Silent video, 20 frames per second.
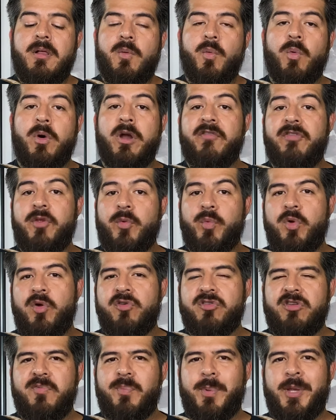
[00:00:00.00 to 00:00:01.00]
One of the
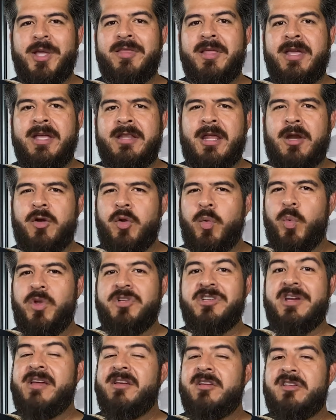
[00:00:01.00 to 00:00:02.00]
rules of playing the guitarron,
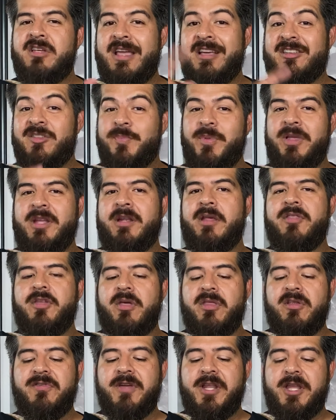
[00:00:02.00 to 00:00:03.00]
which I explained on the
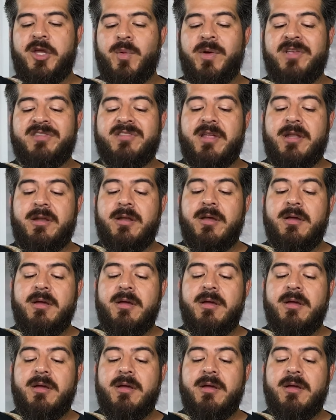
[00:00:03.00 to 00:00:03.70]
other video, is that